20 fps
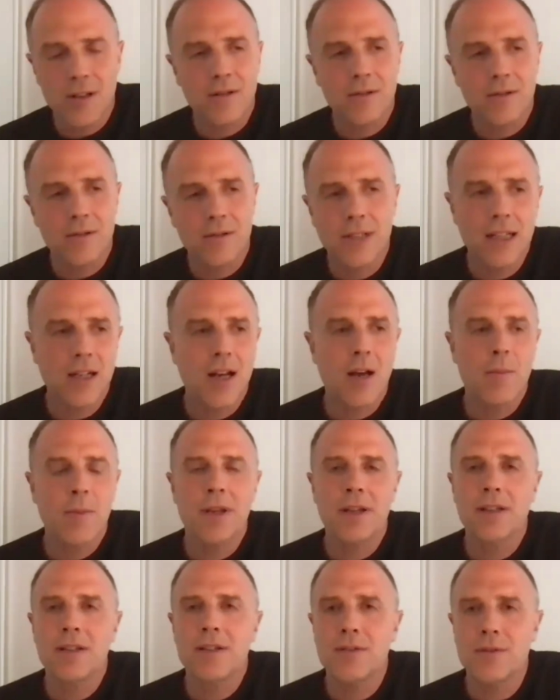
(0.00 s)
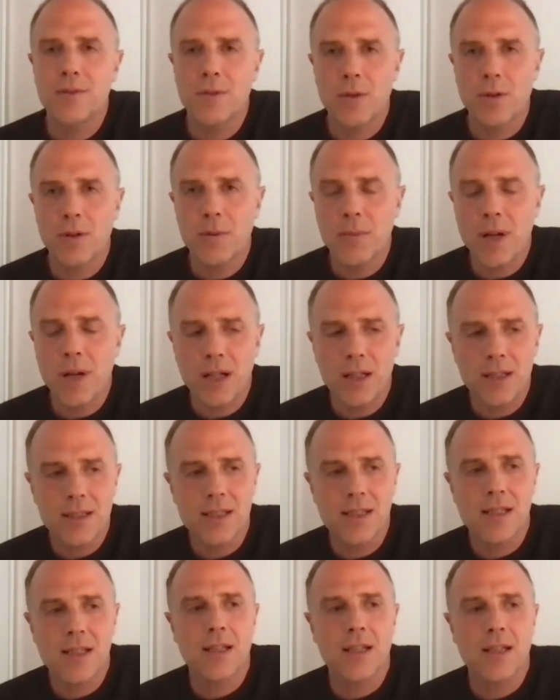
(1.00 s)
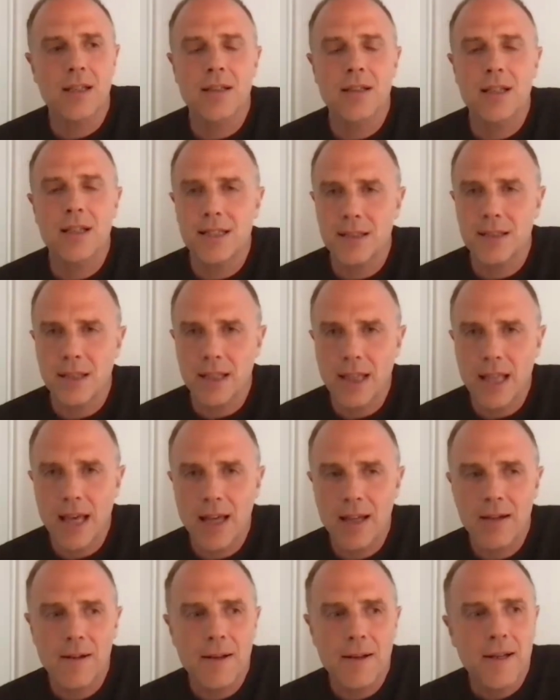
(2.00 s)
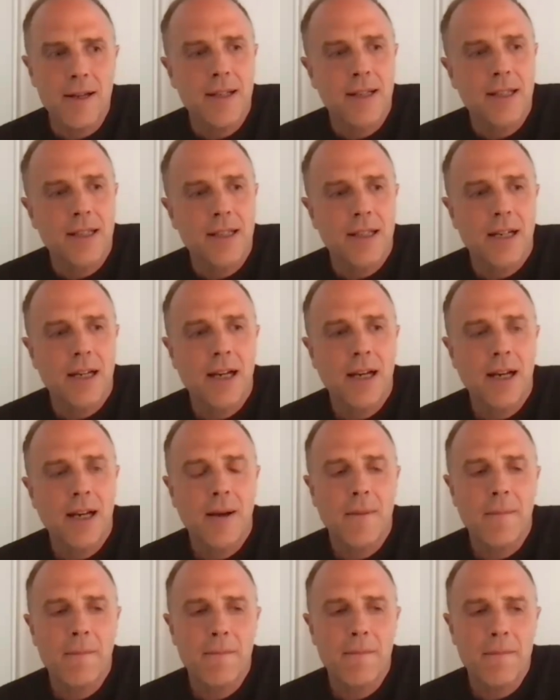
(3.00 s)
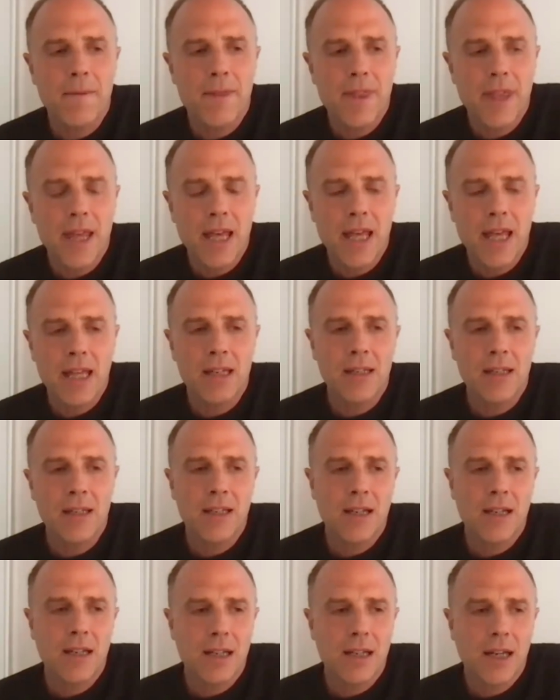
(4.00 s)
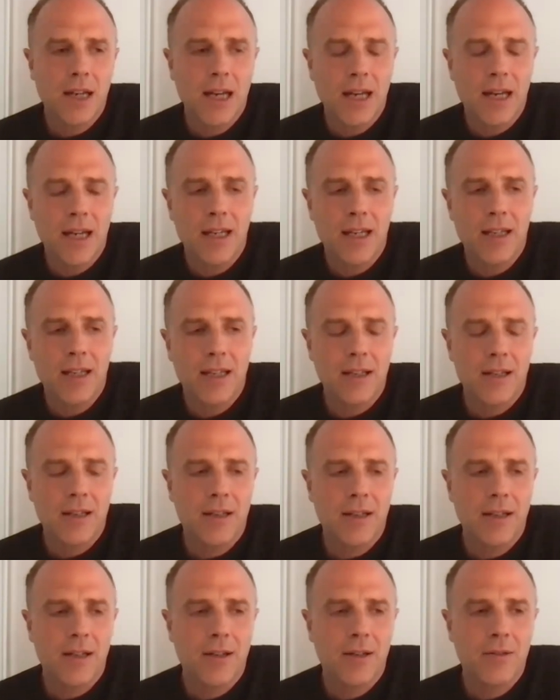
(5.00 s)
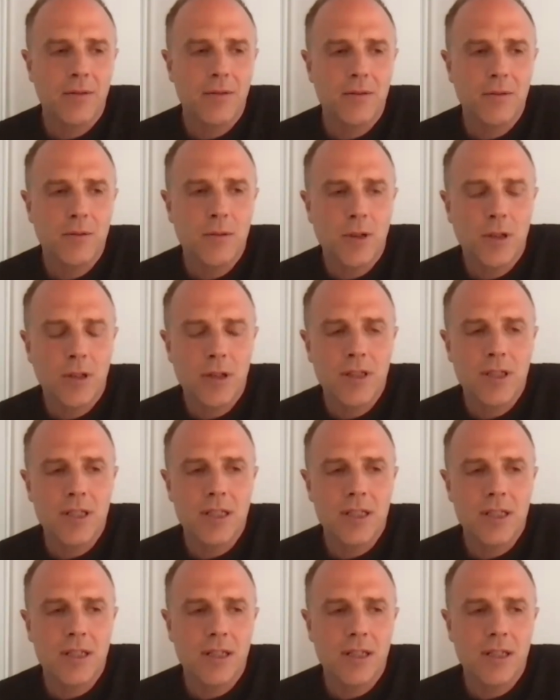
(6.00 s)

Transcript: economics, foreign policy, things like that. Then I worked